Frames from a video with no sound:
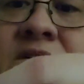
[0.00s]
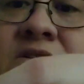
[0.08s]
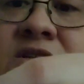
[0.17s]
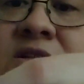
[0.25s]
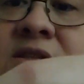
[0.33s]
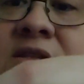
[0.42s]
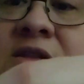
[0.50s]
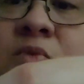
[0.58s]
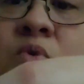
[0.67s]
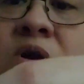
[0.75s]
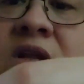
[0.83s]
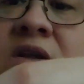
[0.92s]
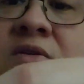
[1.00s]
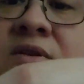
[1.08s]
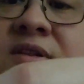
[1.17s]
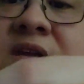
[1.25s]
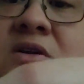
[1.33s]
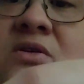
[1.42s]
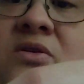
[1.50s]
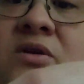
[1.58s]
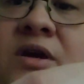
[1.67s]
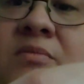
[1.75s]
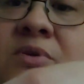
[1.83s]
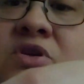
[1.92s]
just this one little single
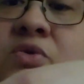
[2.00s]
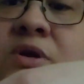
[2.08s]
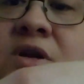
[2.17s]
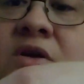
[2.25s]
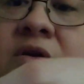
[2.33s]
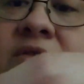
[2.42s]
in between all